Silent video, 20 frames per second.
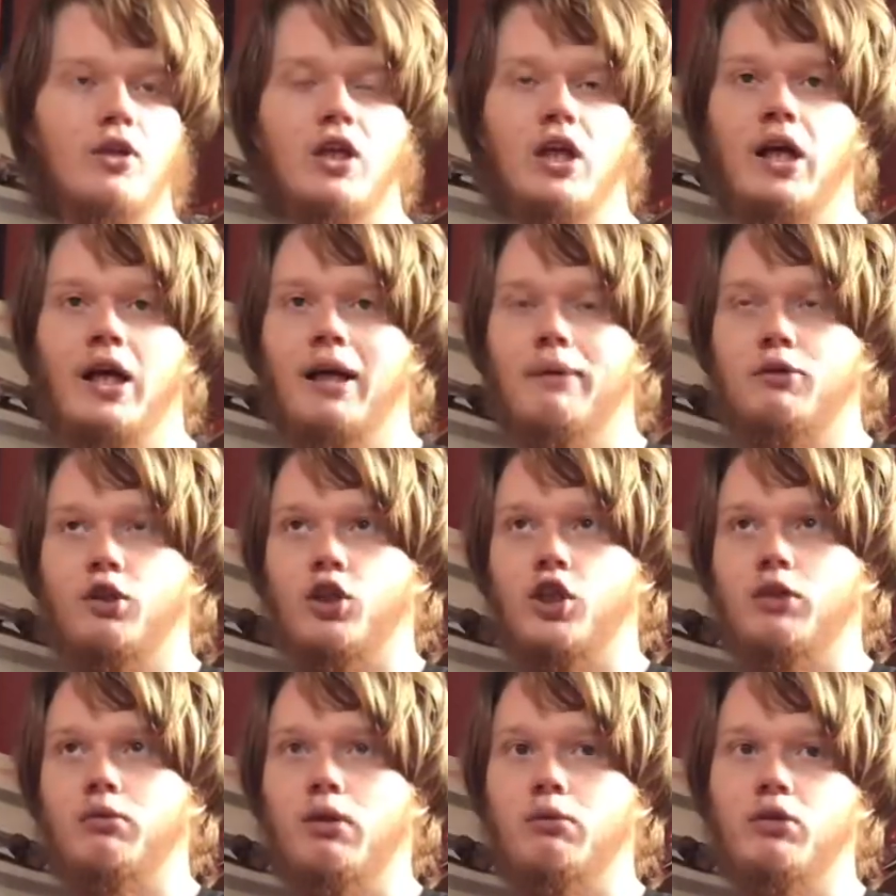I'm not
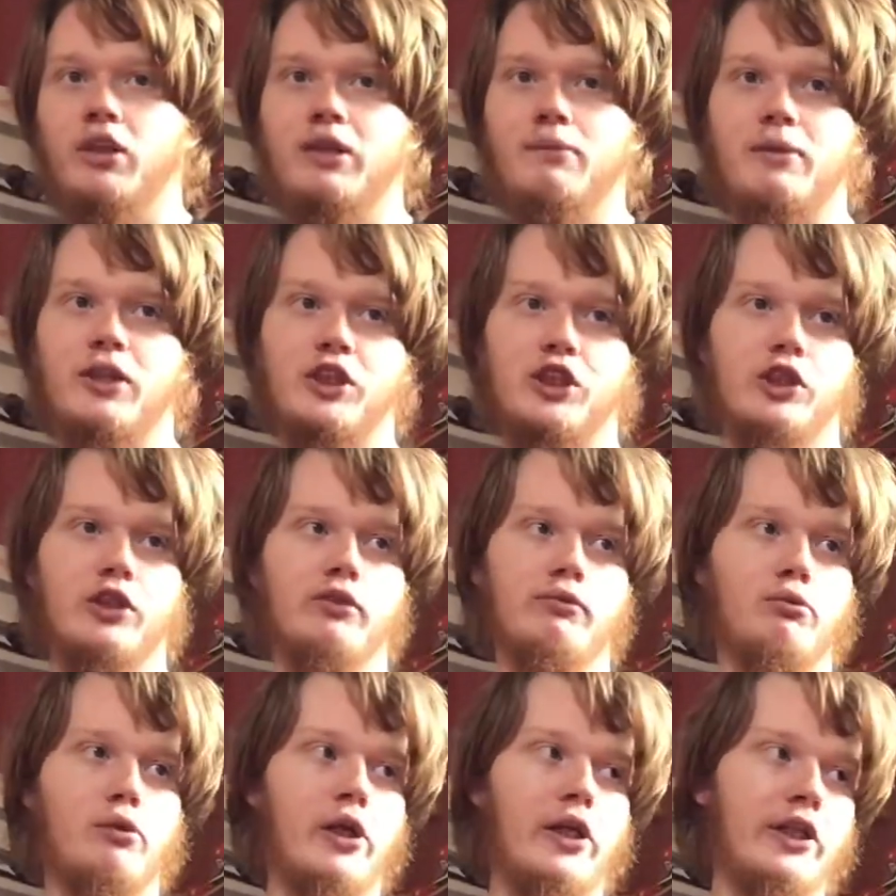going to really mention
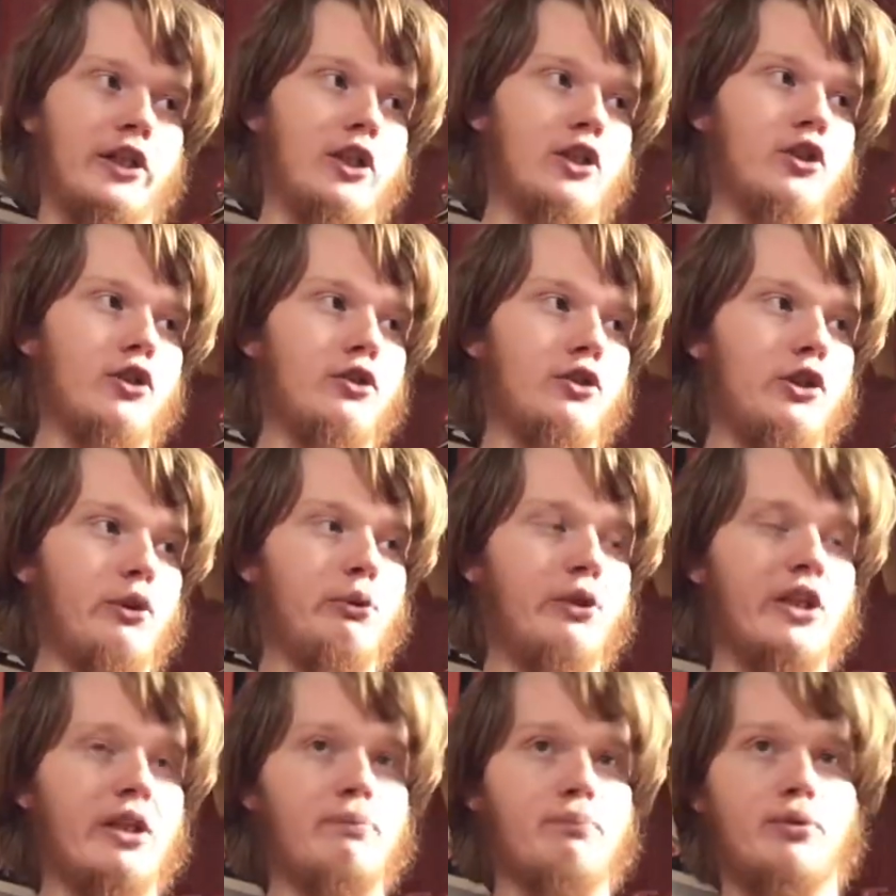of why I can't do
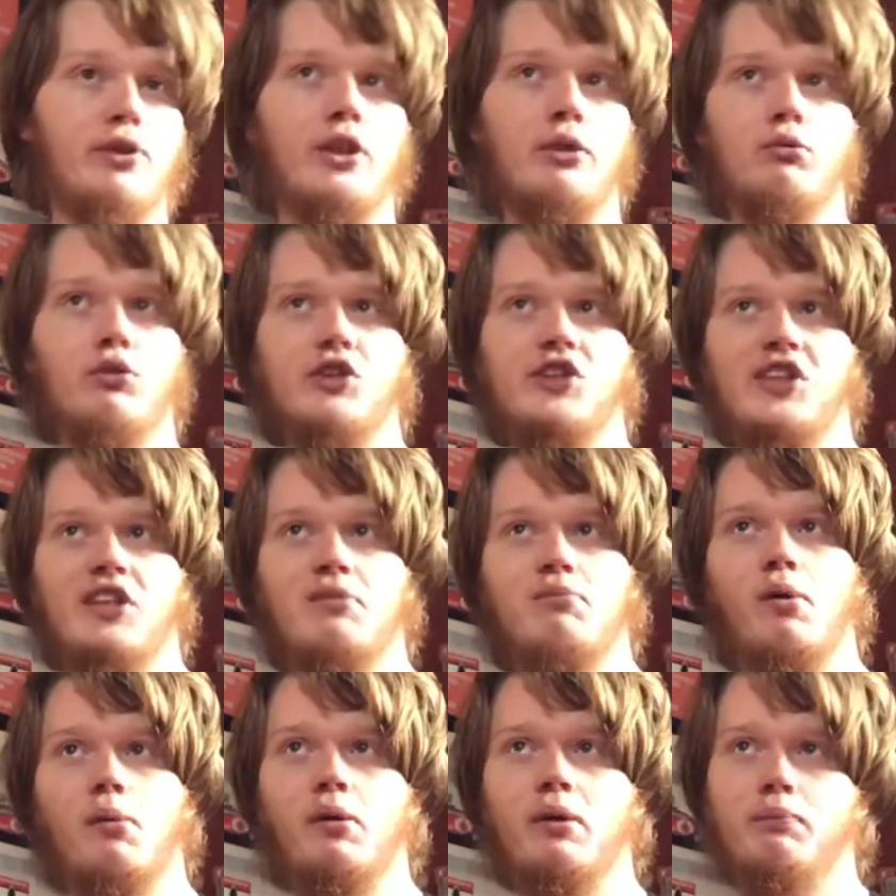gameplay ones at
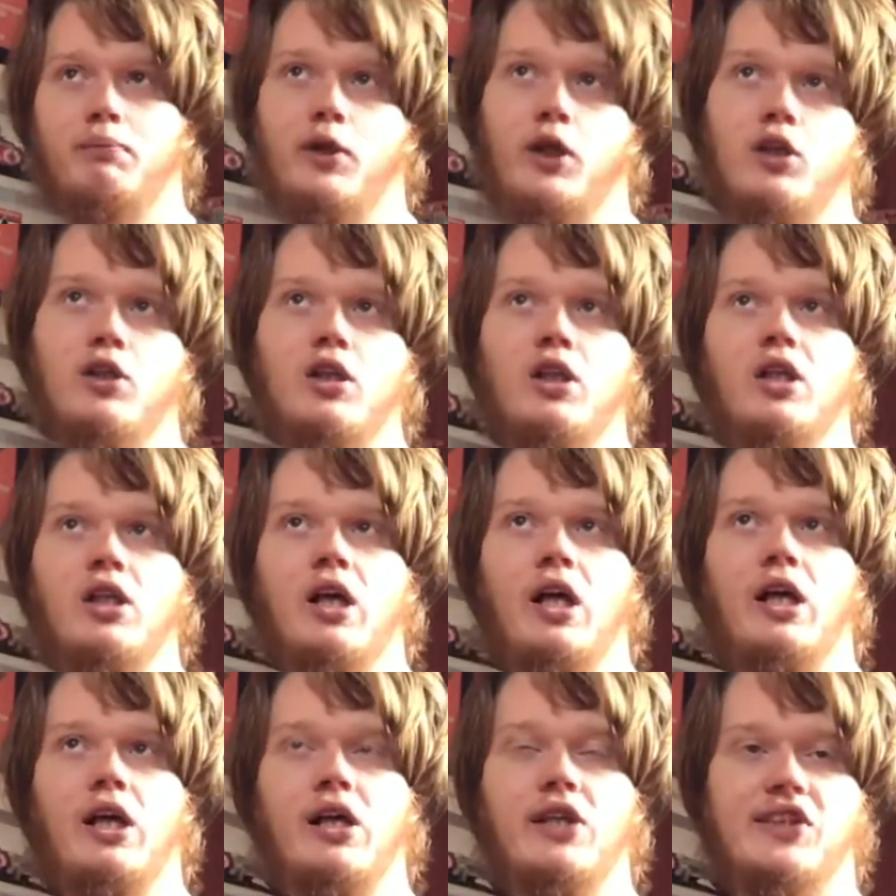the moment, but
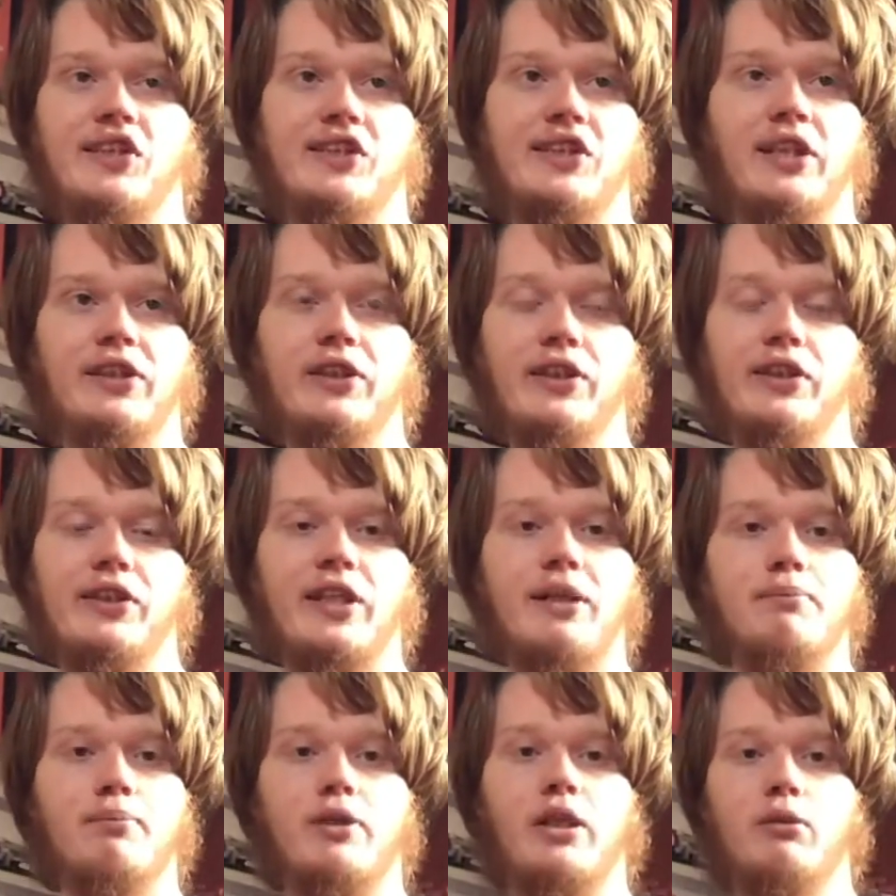as I said,
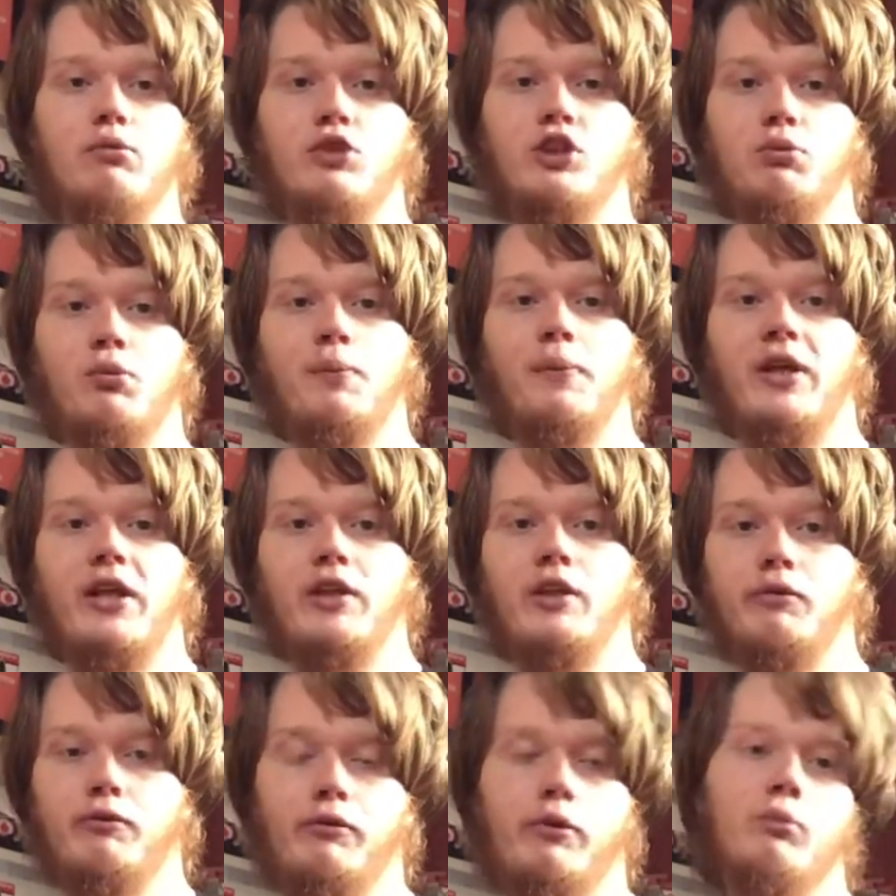gameplay ones will be in
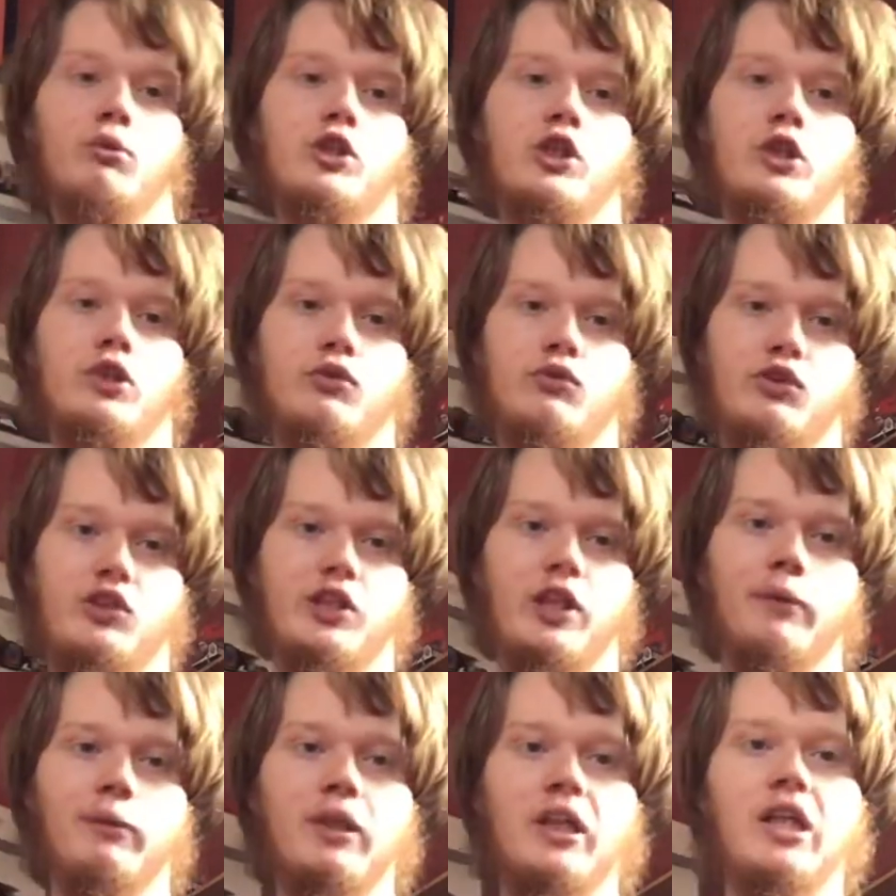the future.
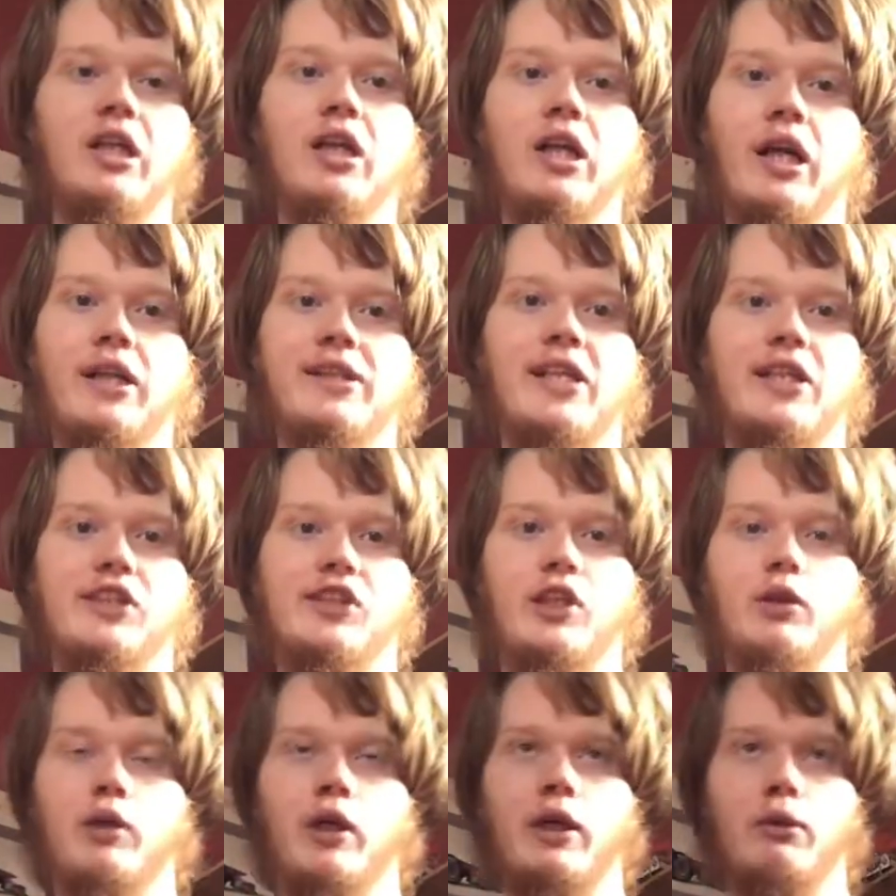So yes,
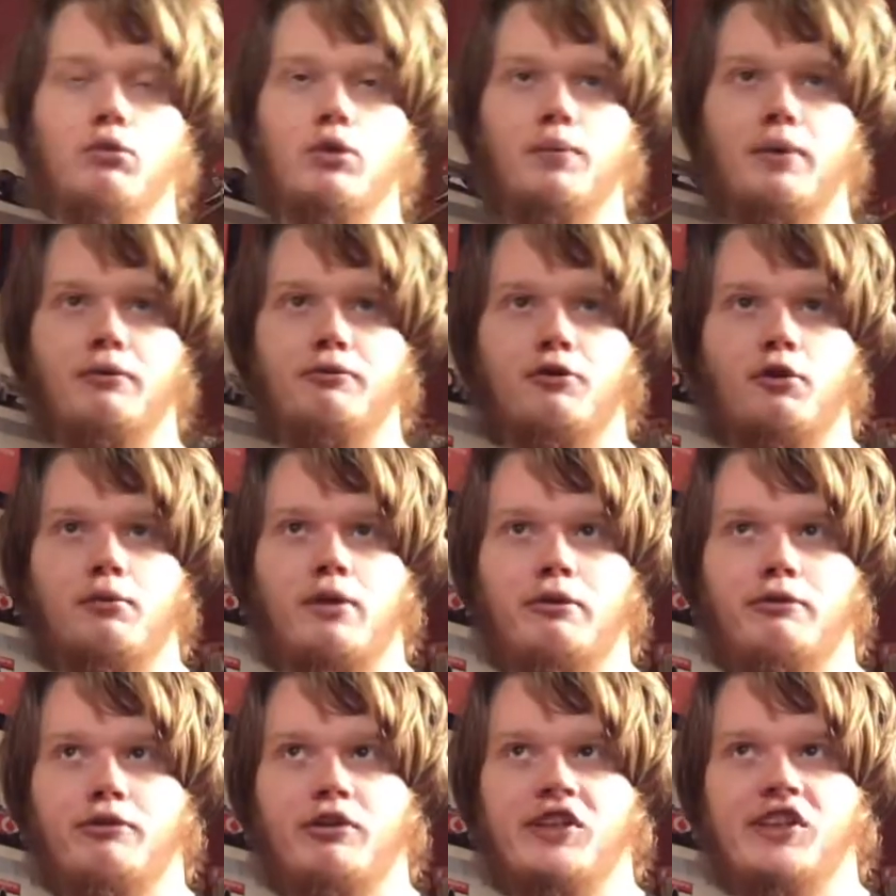so it will be through my
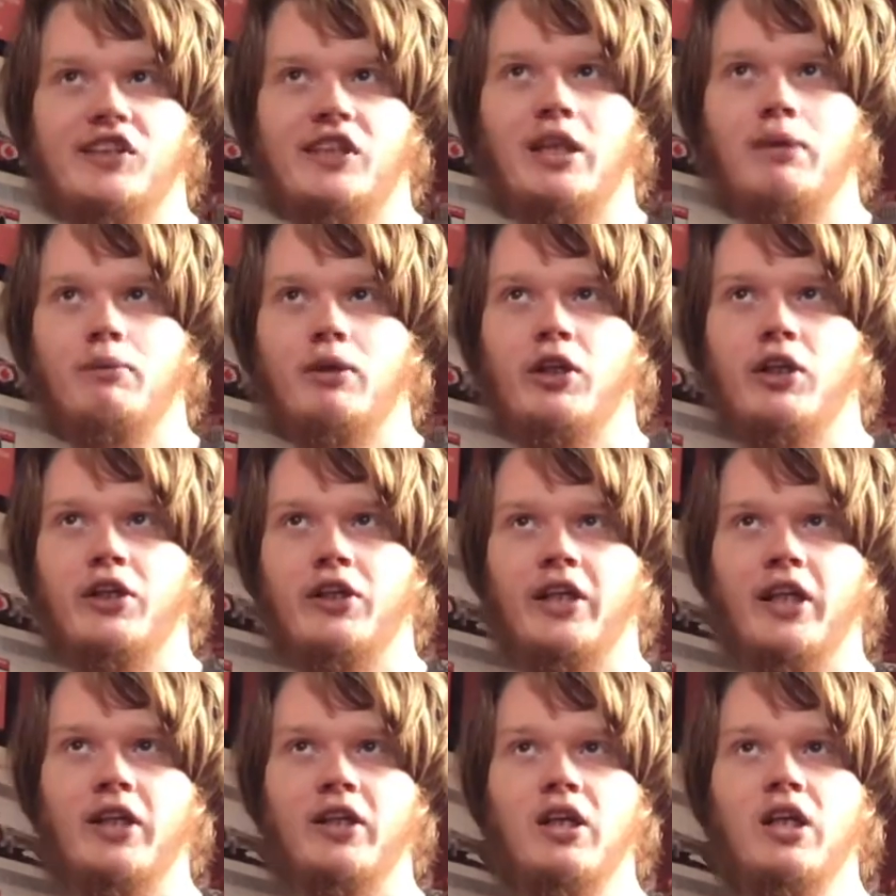Facecam
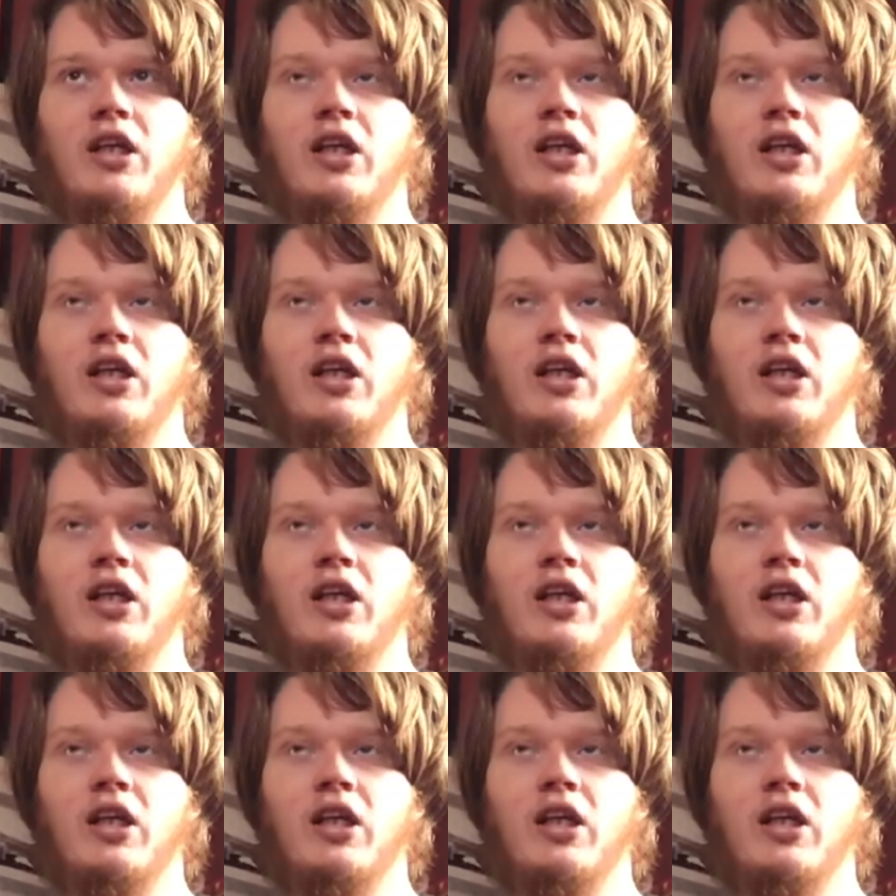again.